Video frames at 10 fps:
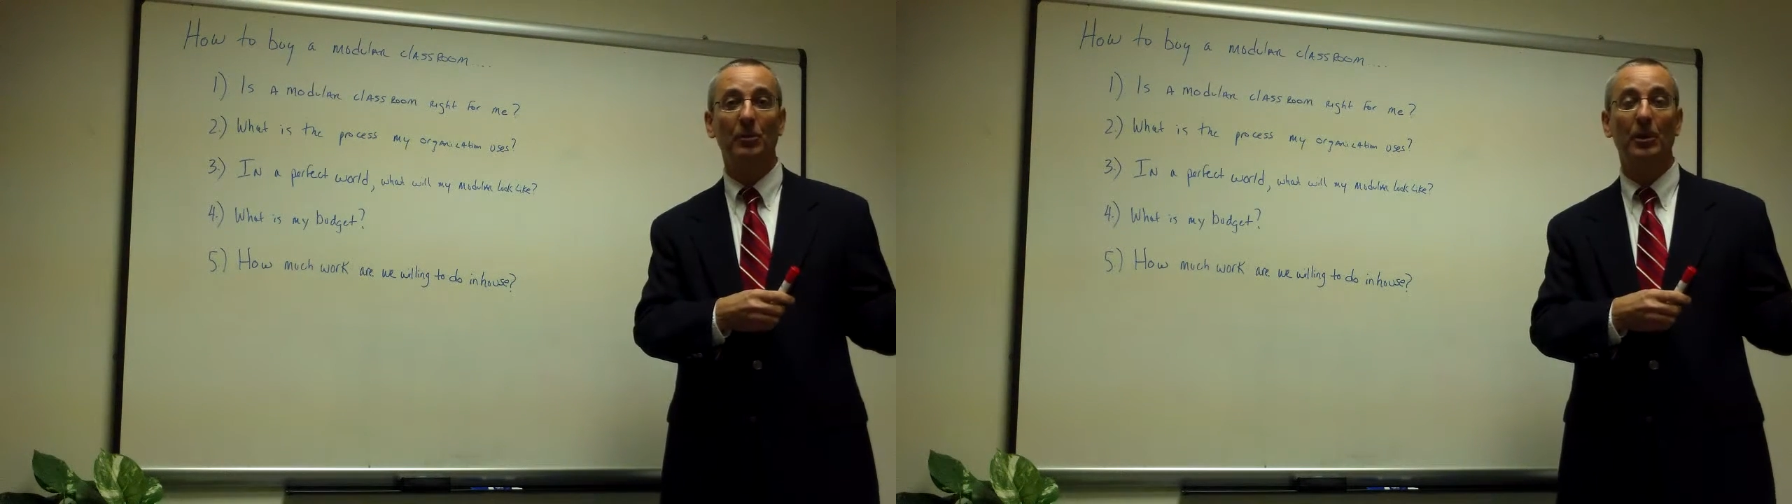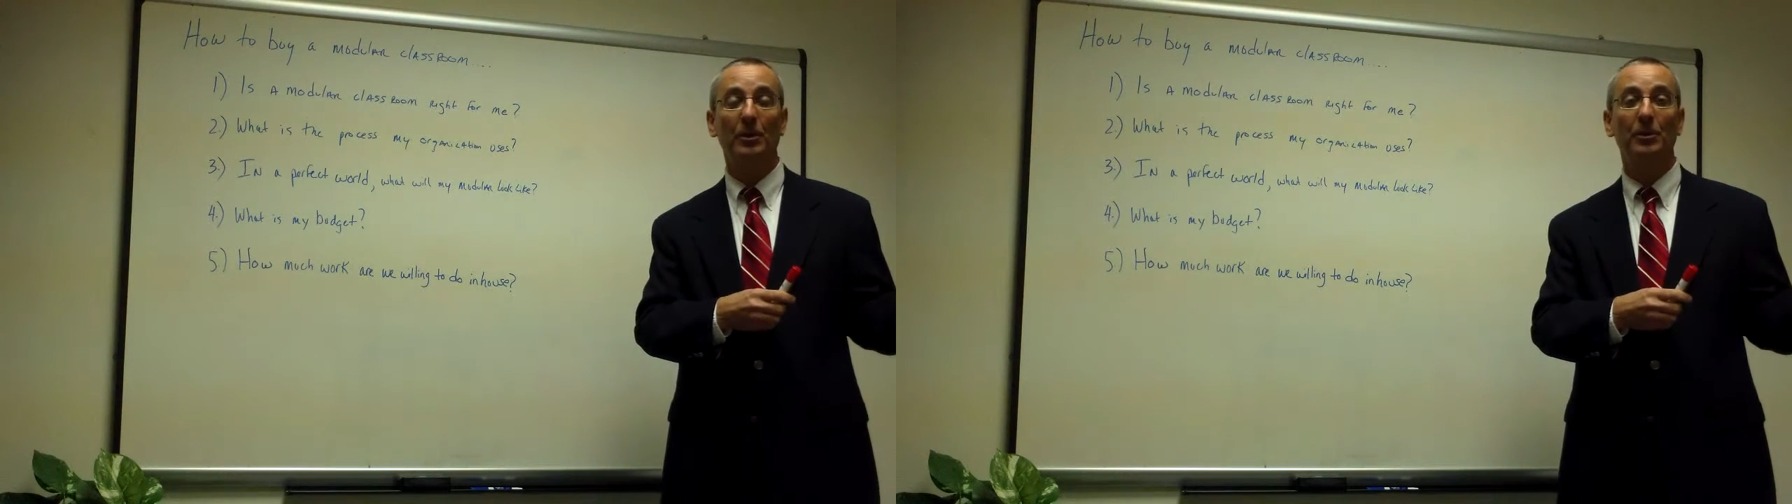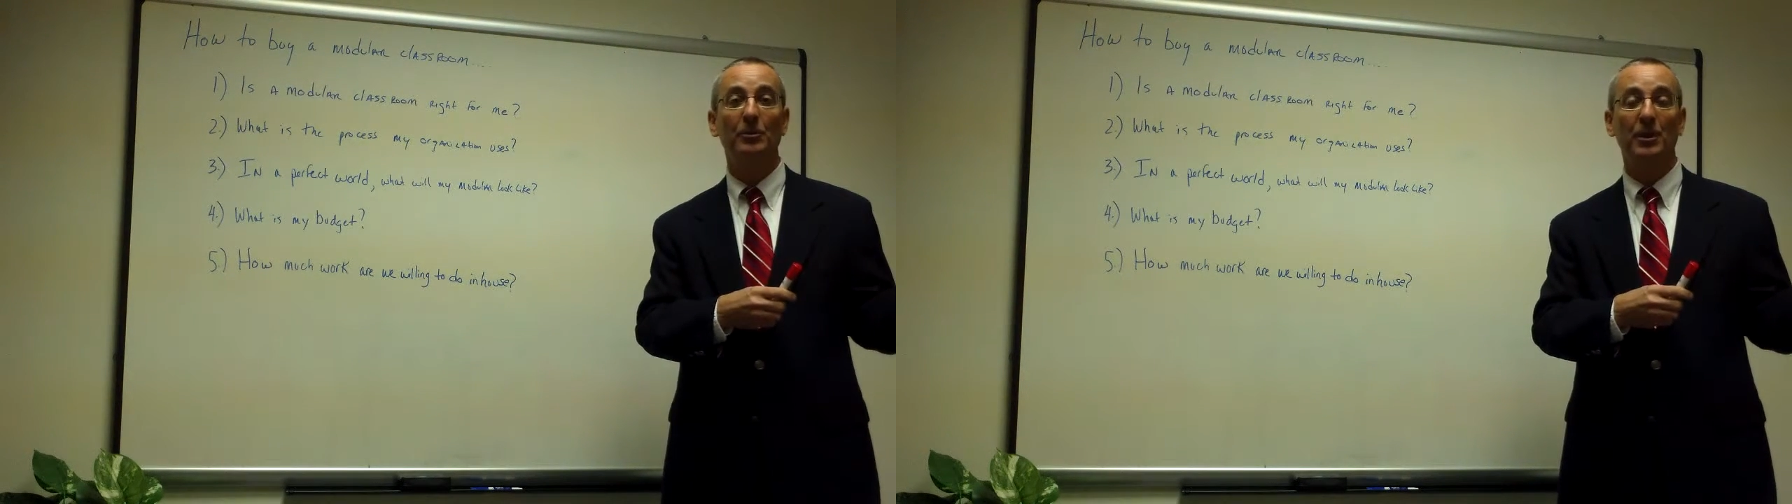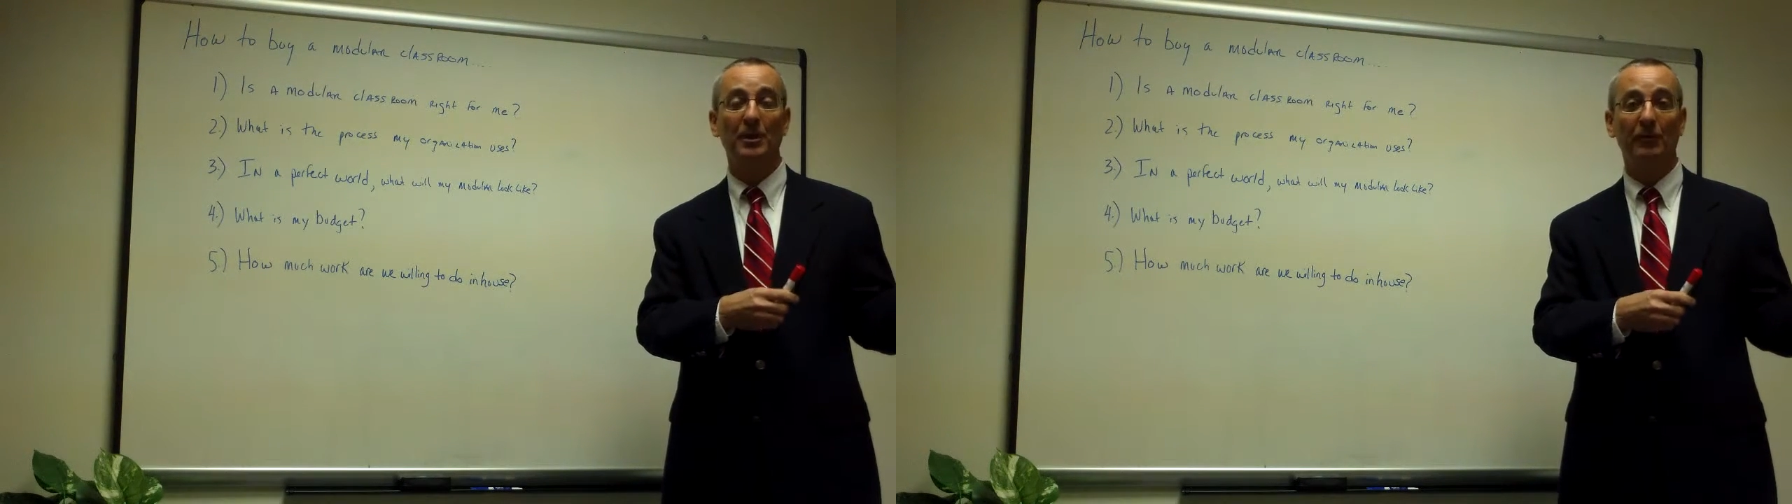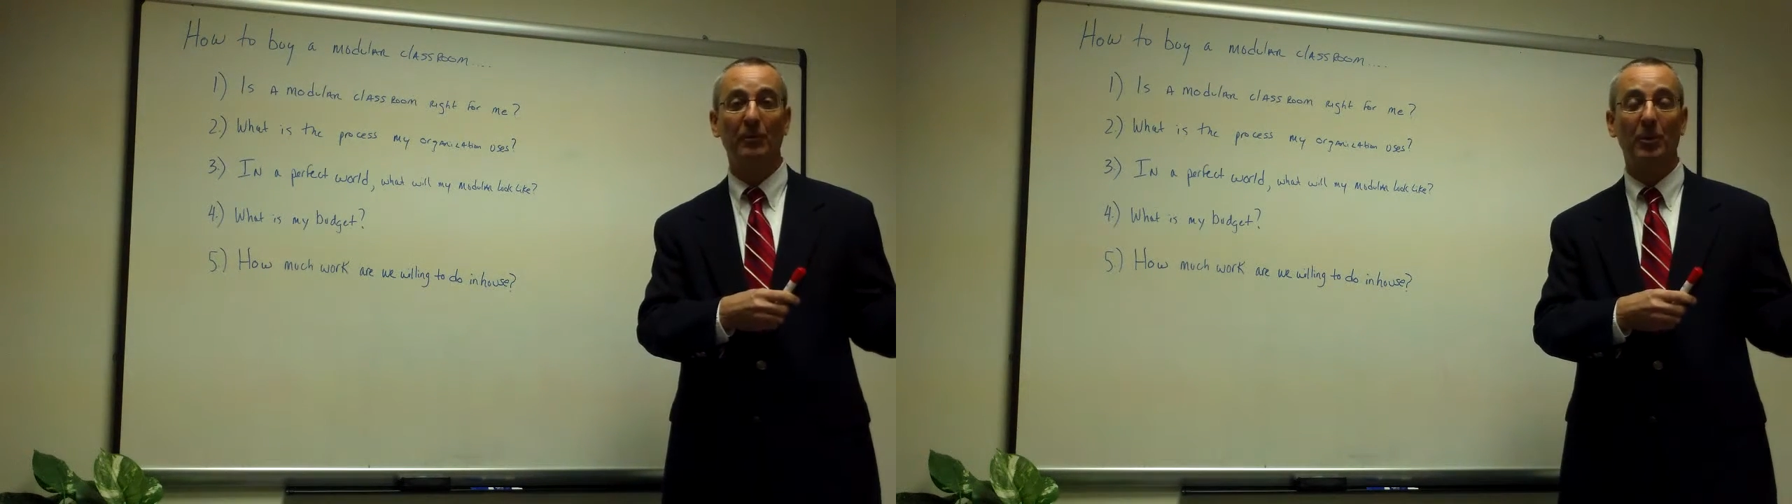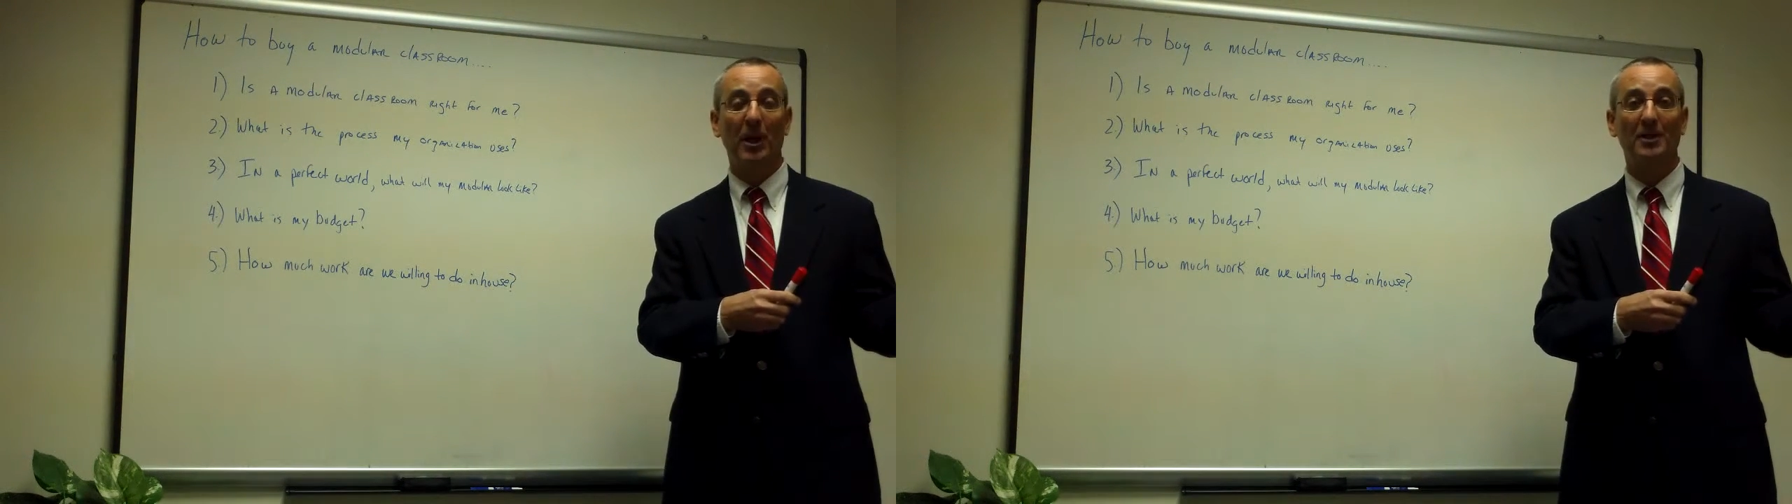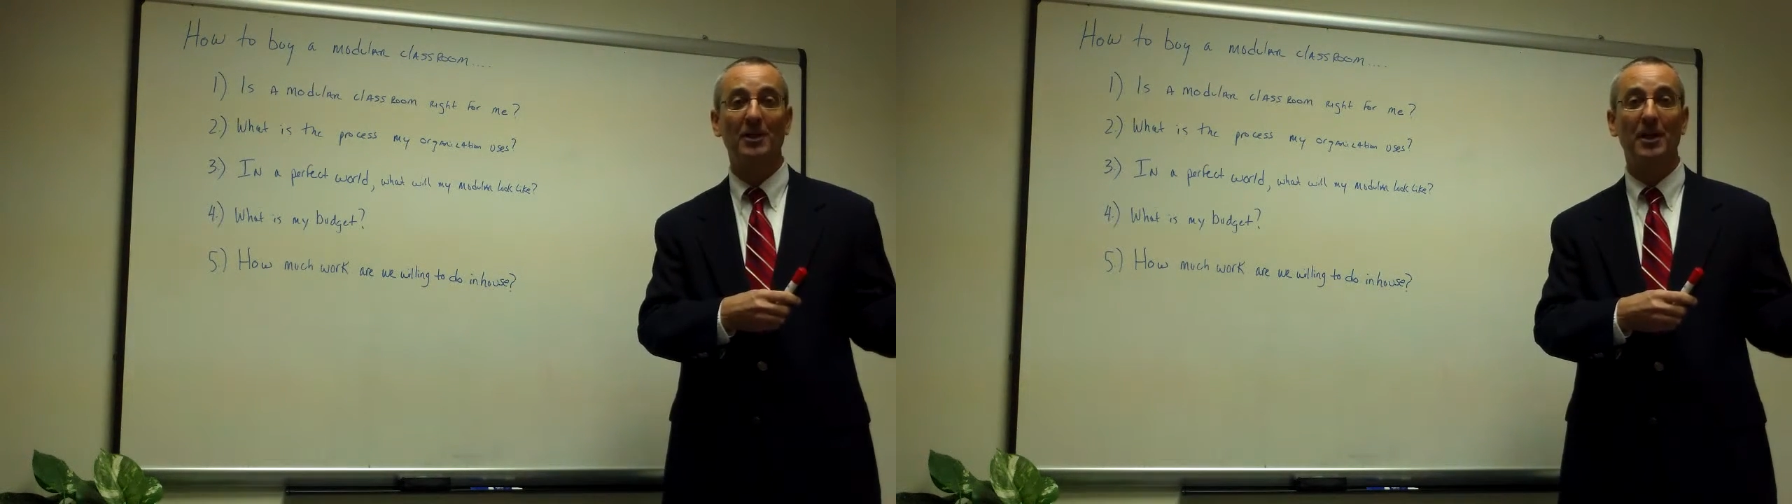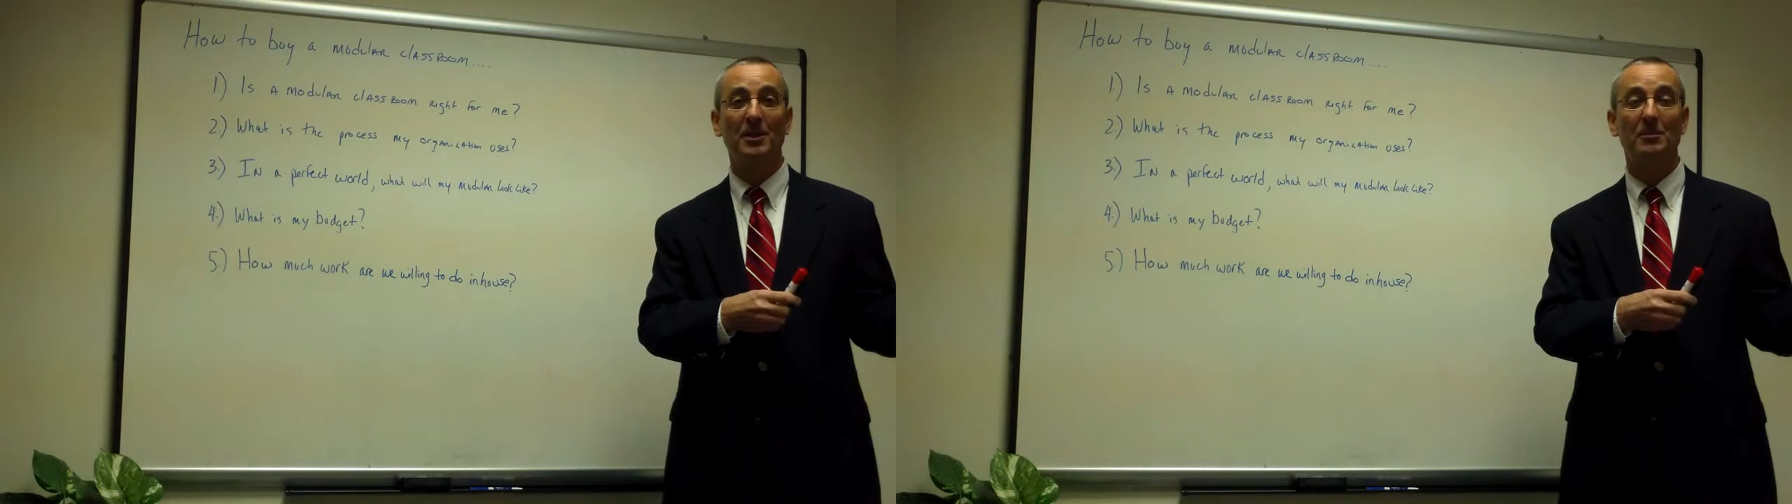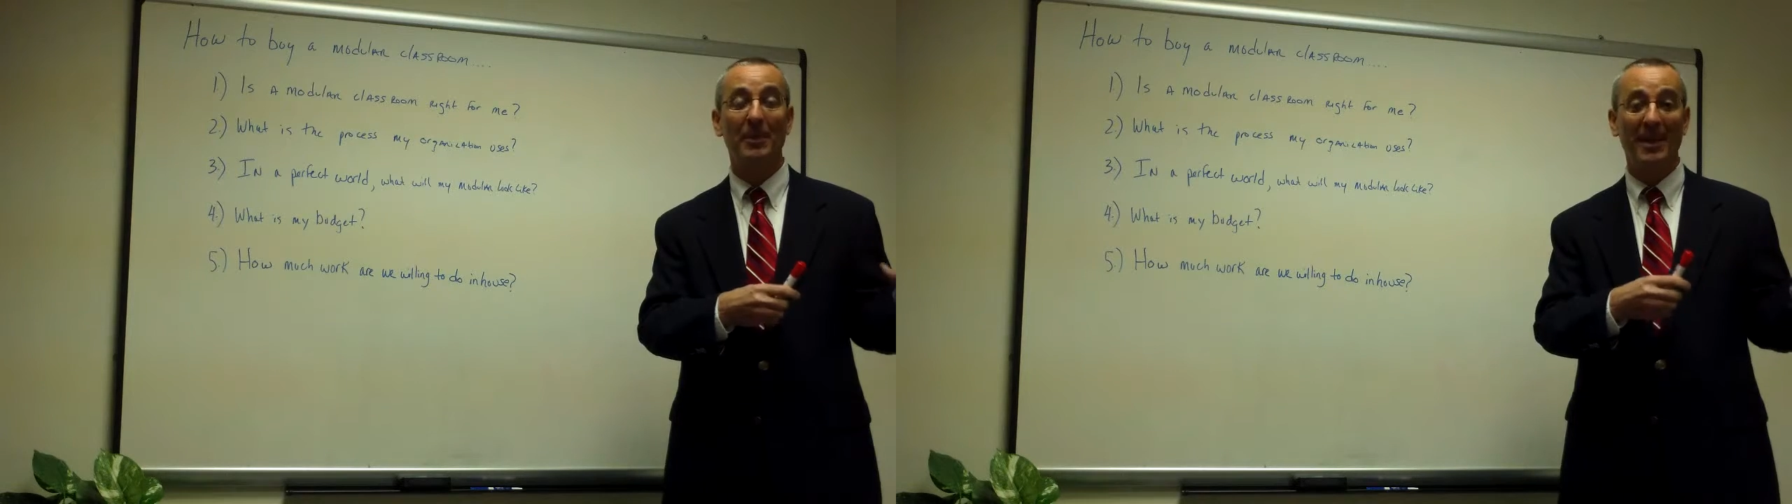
will use a different process